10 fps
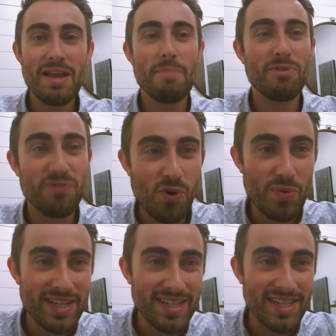And before
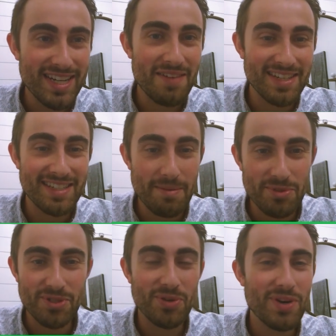we dive into today's
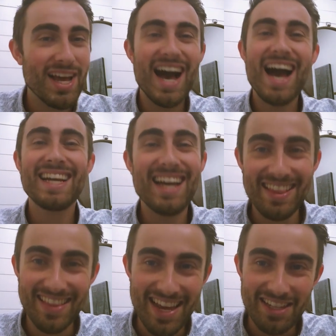episode, I got
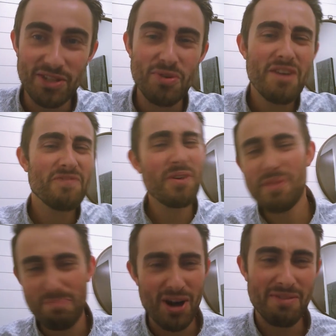to thank you from
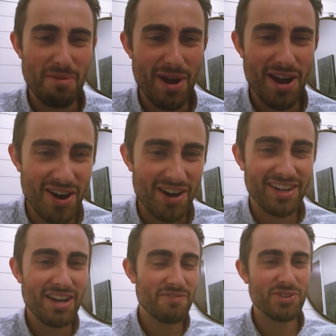the bottom of my heart
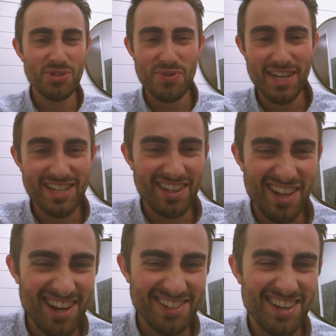for tuning into
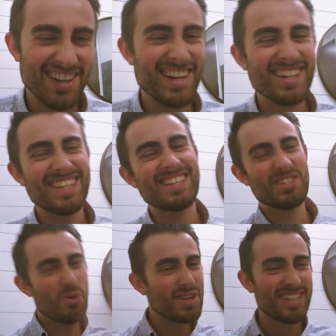Locked On Canucks. It's
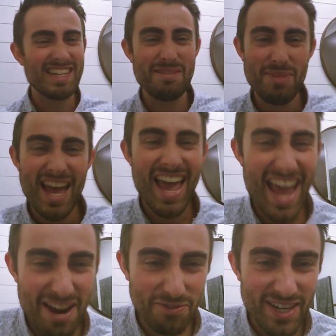your team
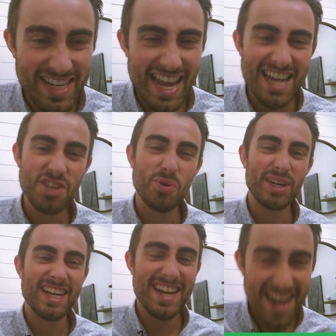every day, your
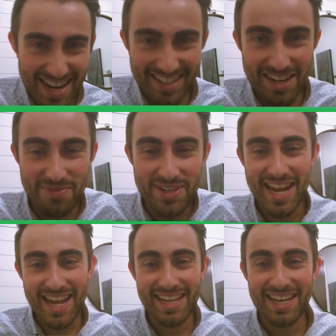Canucks every
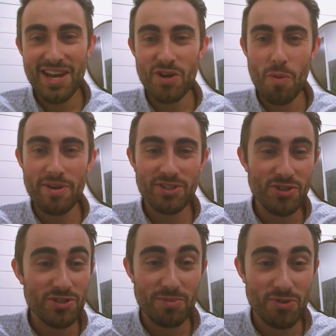day. Go make
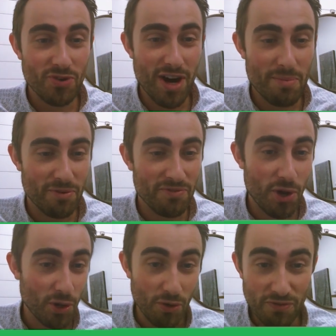sure you subscribe or
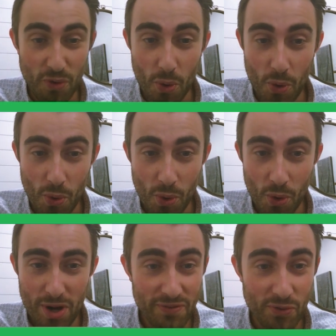follow
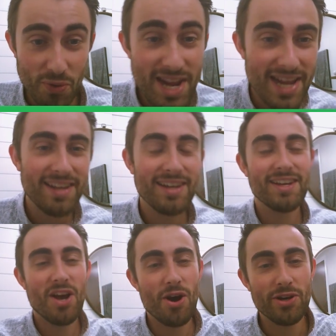for free
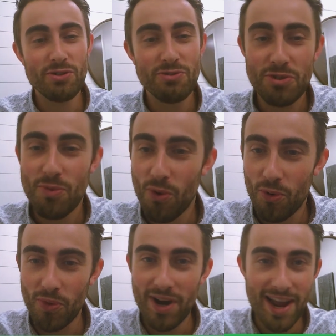on YouTube
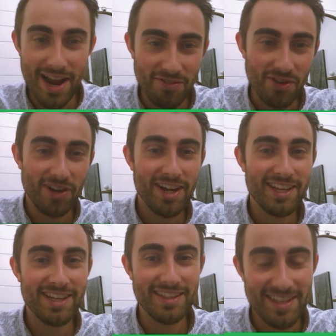or wherever
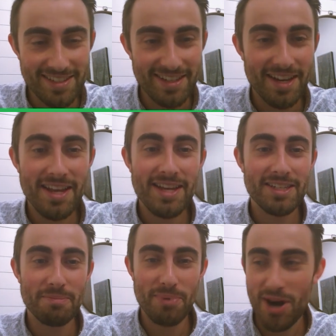you listen
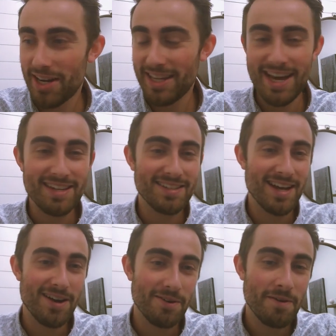to podcasts.
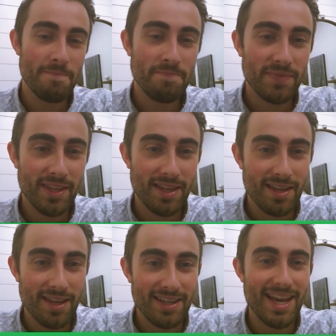Now,
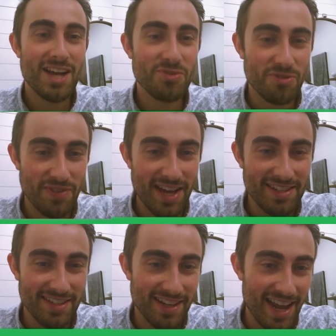casual
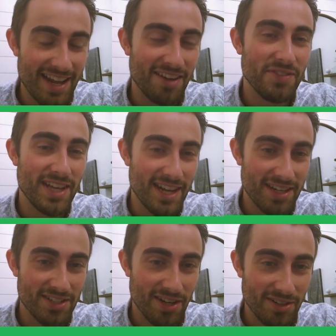fans of the
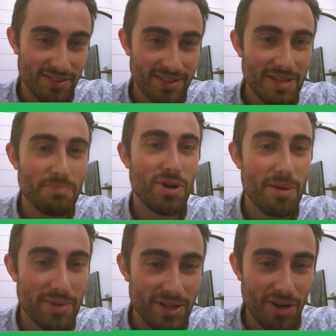NHL, you
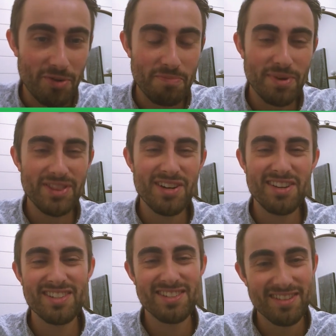probably know, but
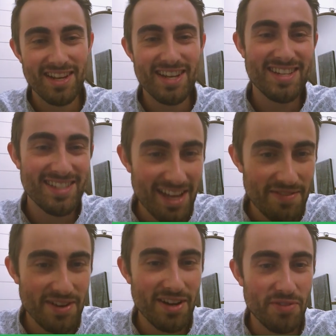there's
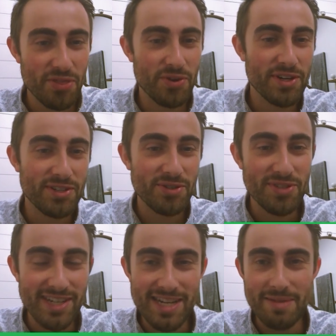7 of the 32
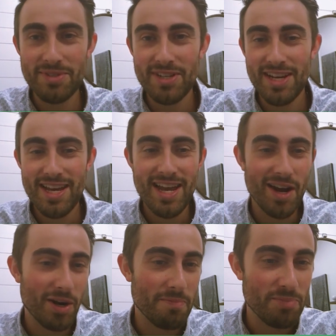teams
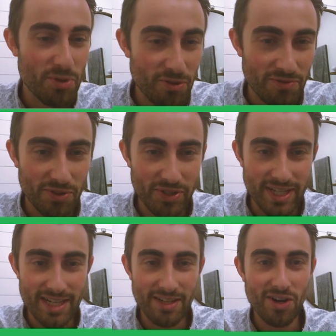in our beautiful
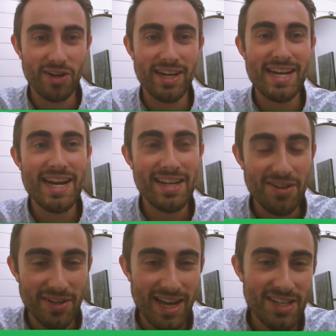league are
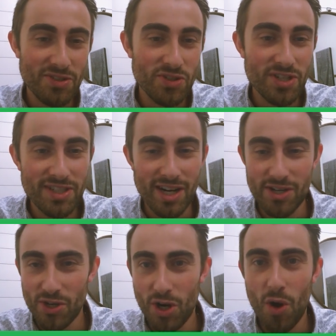Canadian, okay? So just
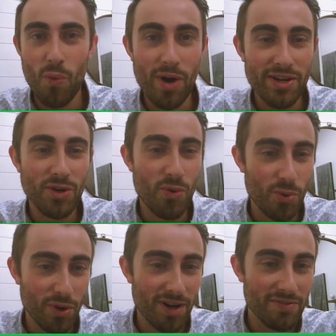under
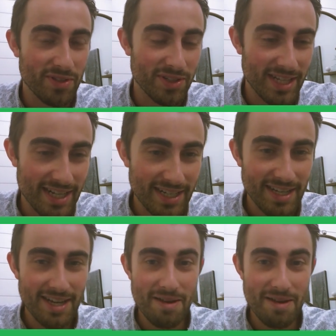1/4 of the league.